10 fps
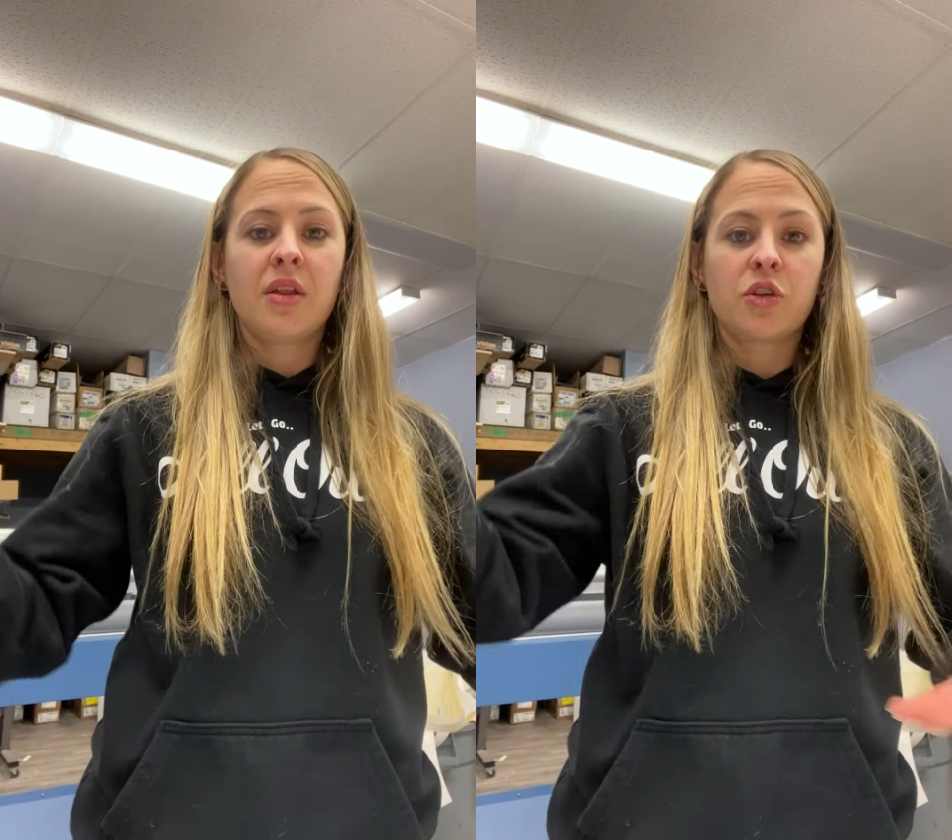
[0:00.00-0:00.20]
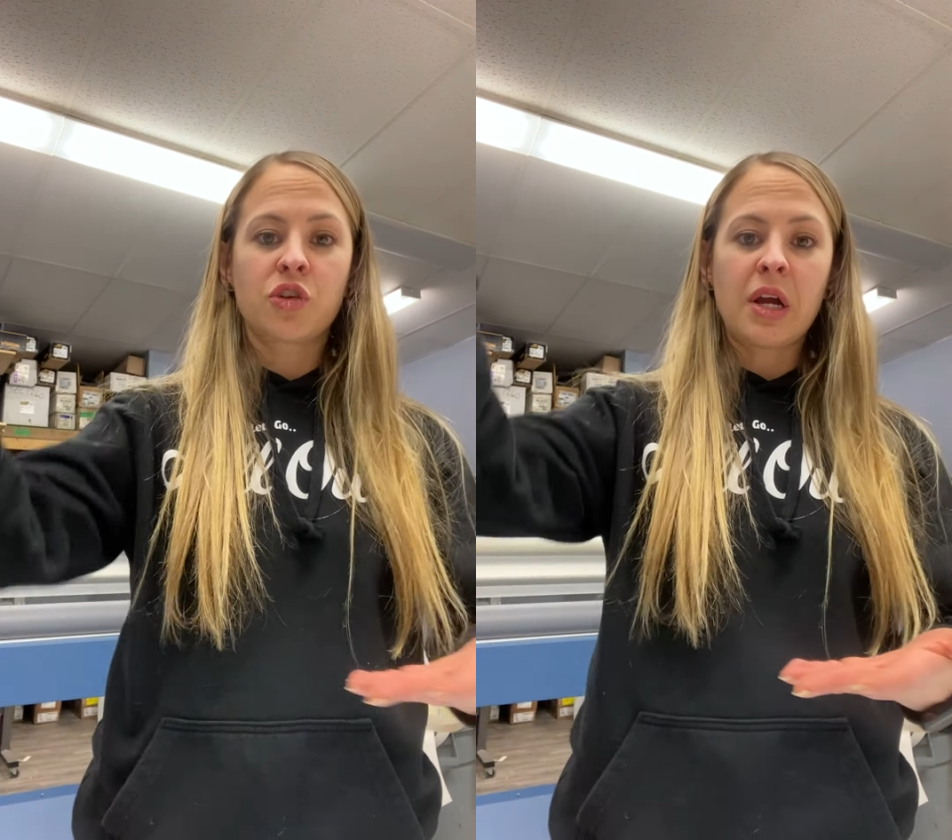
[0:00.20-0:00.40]

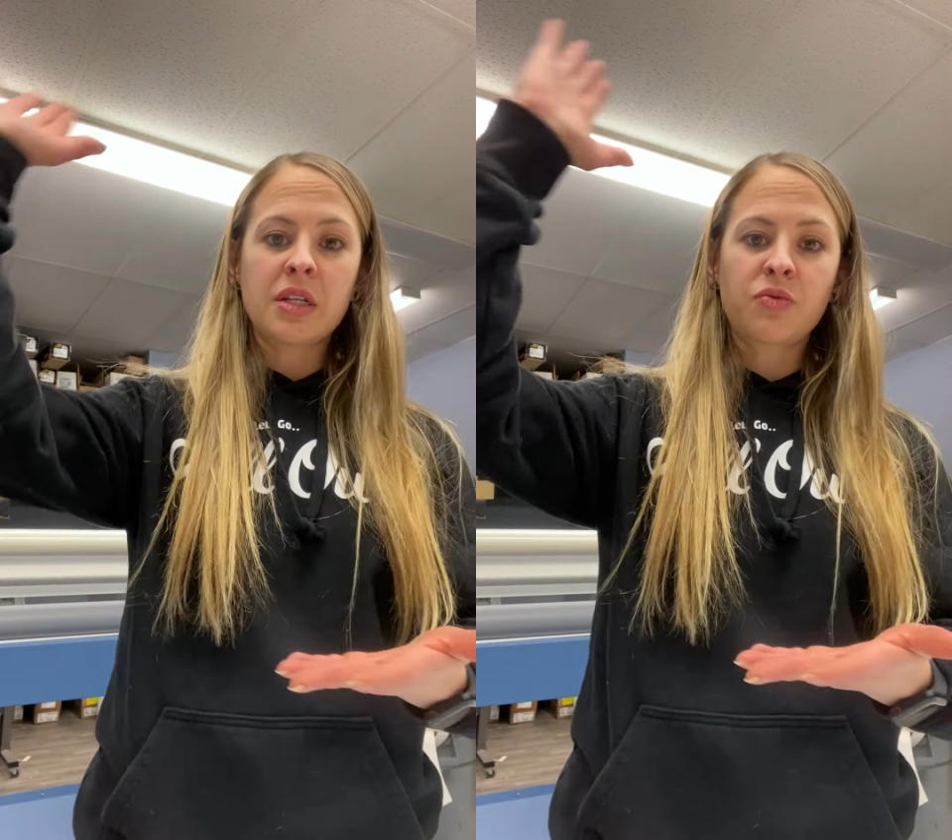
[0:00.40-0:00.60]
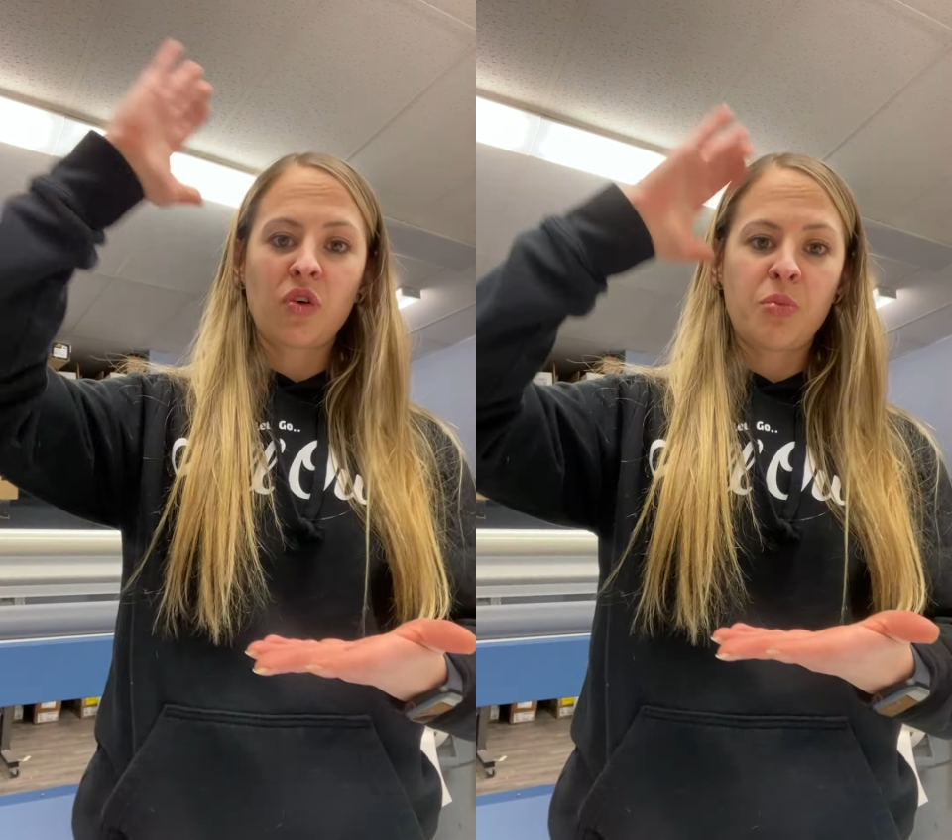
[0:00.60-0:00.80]
the
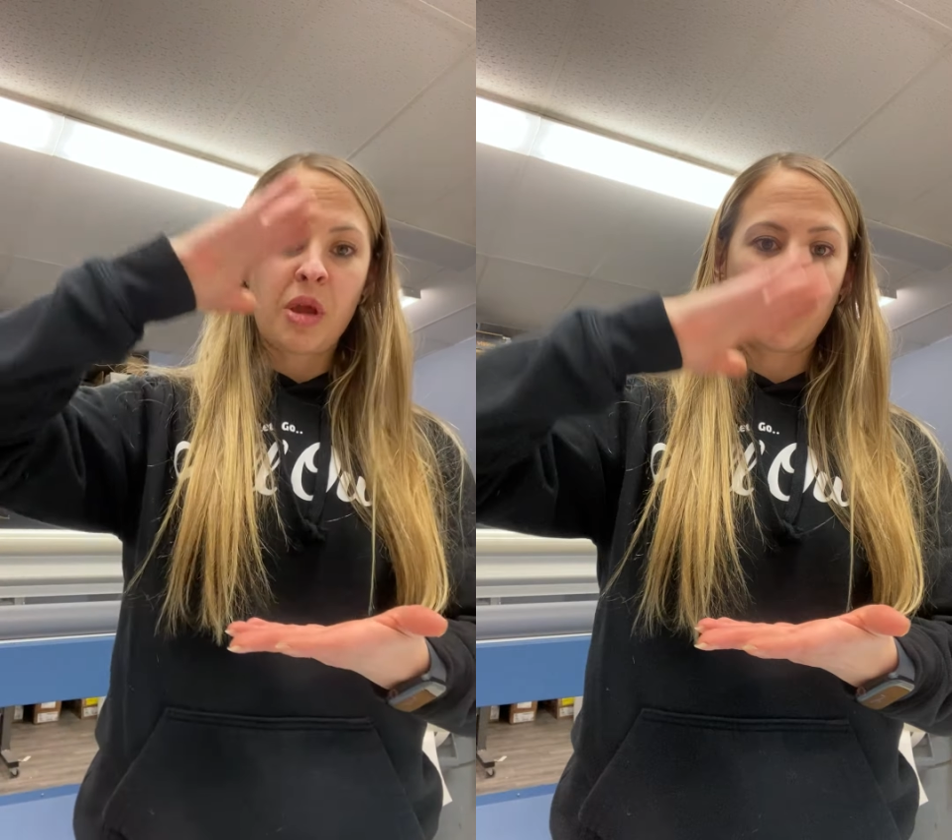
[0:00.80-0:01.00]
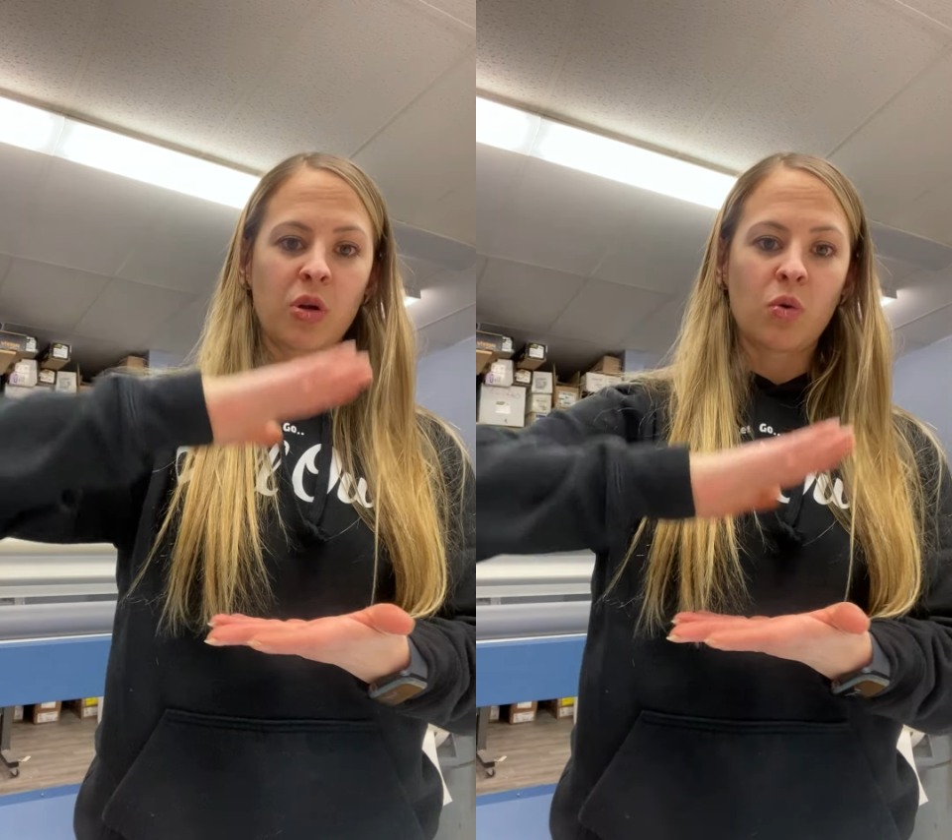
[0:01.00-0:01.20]
transfer
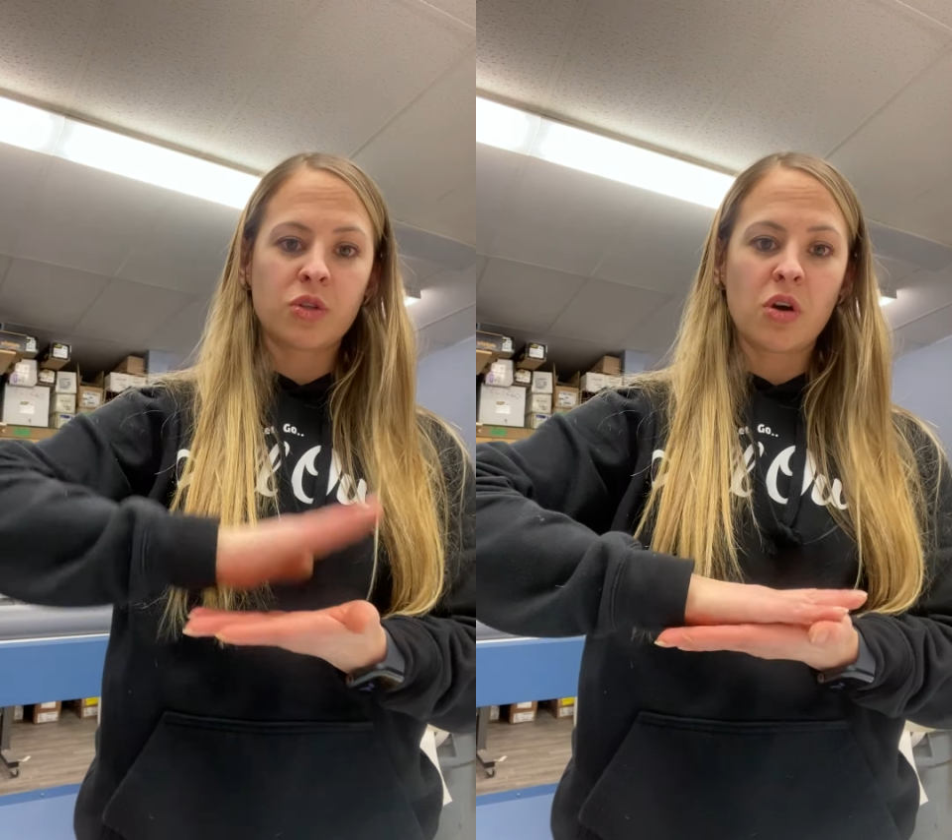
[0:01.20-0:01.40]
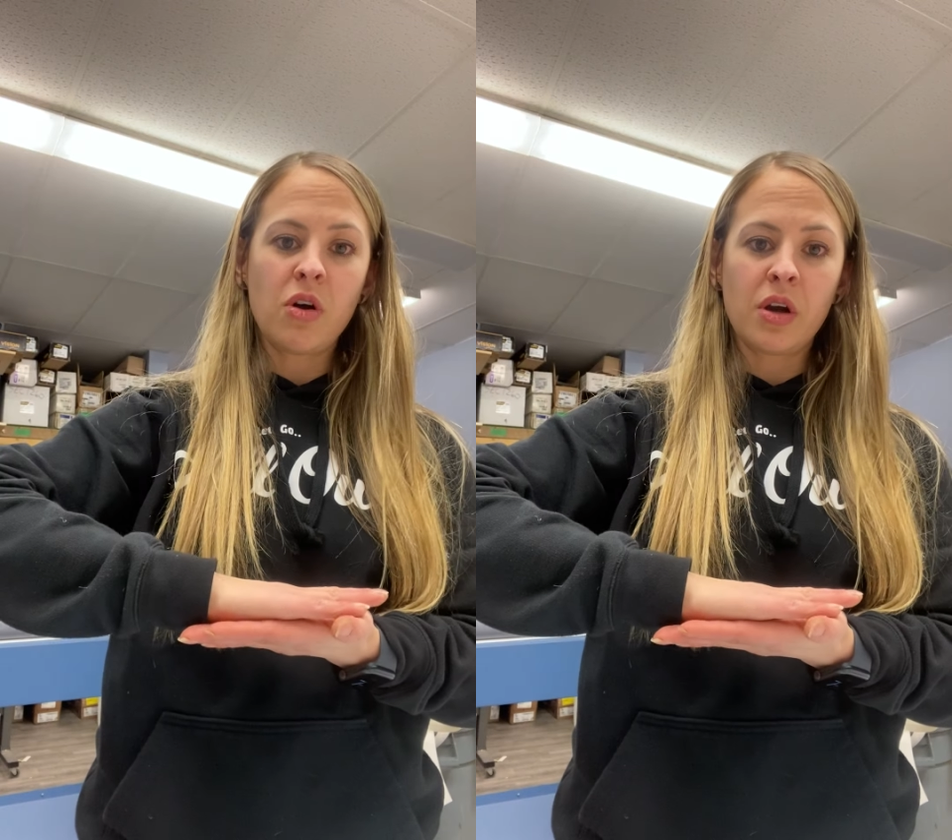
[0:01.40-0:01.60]
paper
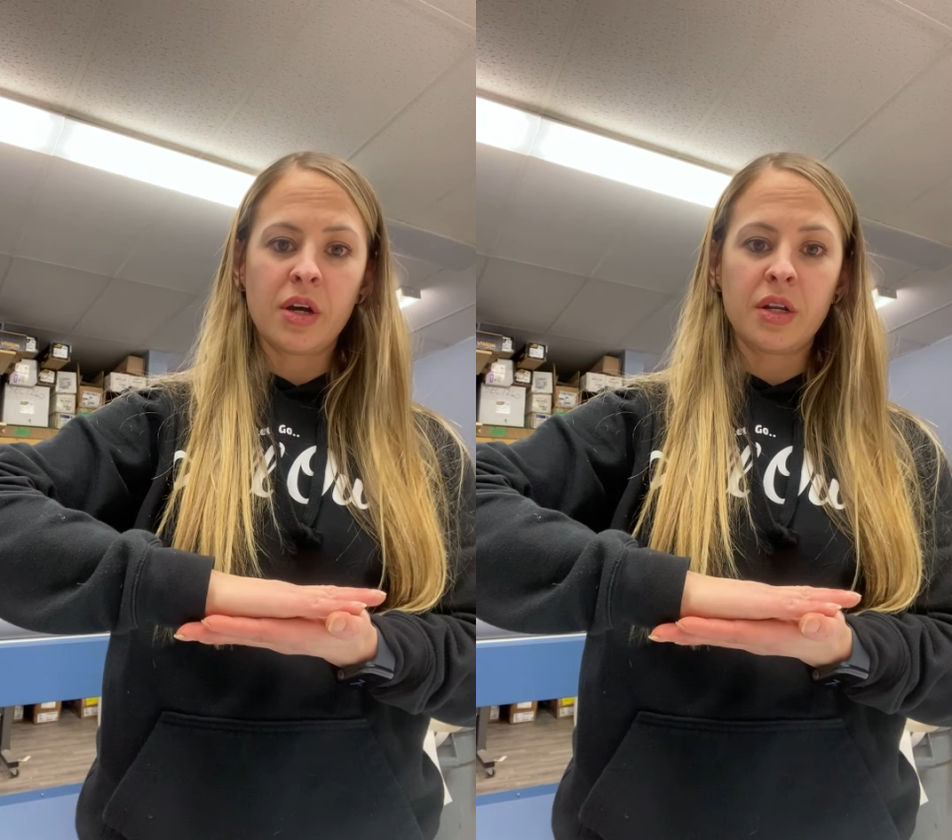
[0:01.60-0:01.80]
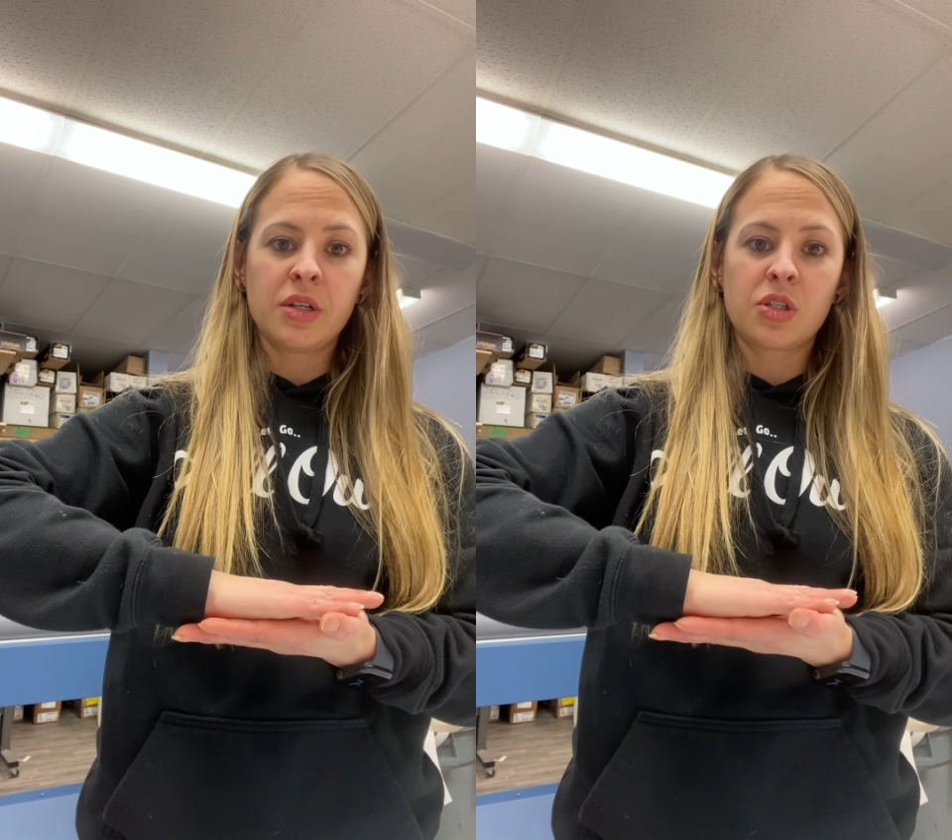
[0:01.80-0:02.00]
goes
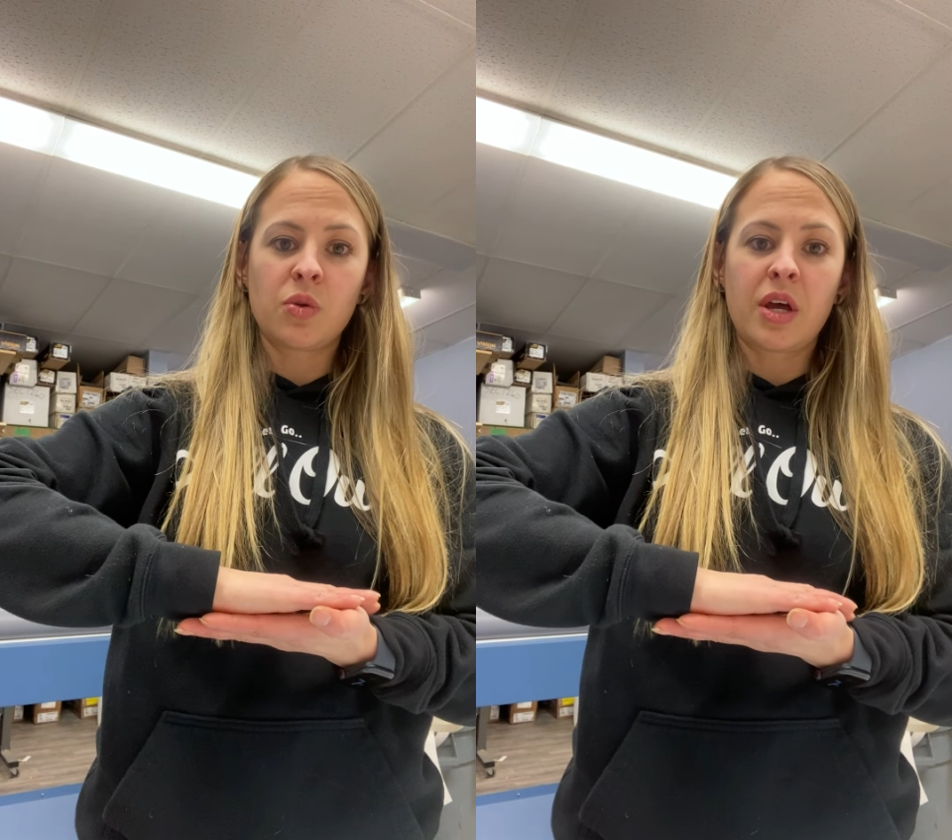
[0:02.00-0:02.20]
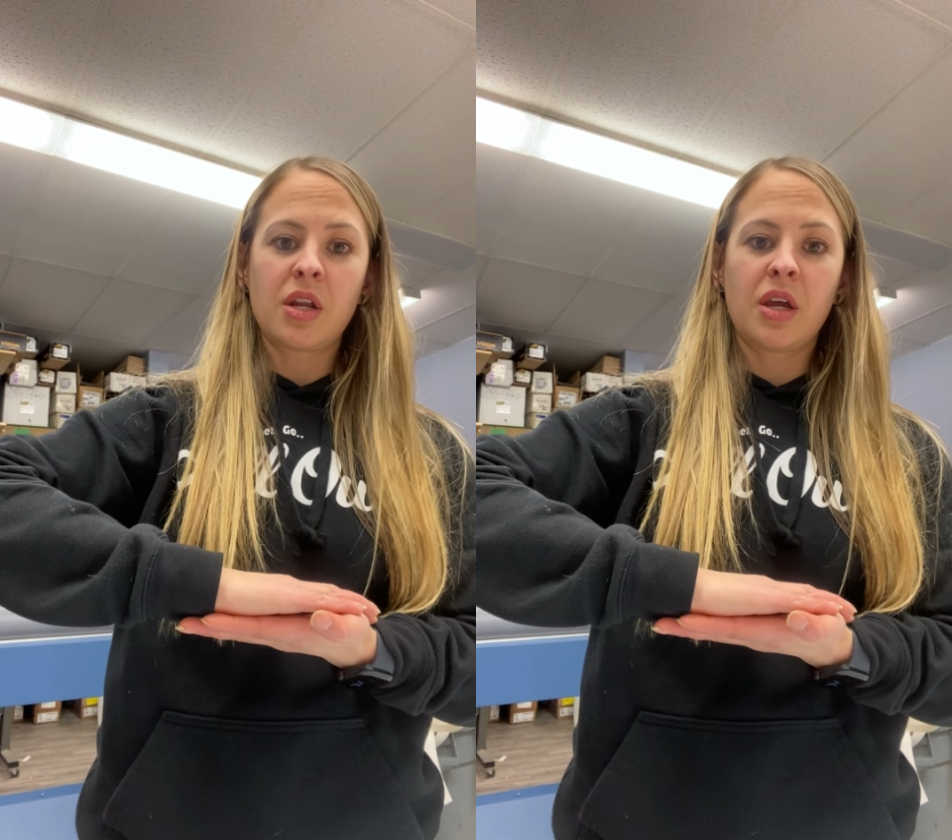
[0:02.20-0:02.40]
on so that